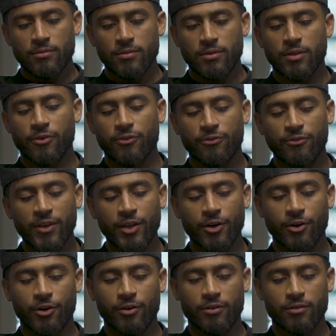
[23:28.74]
the
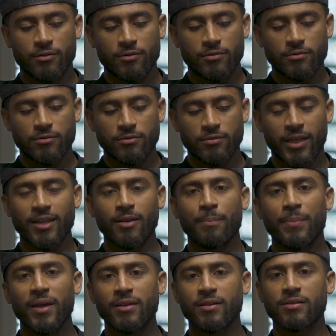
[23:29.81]
fear and
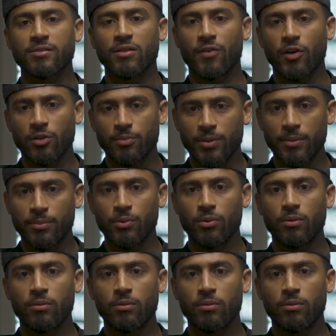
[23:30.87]
opinions of other people.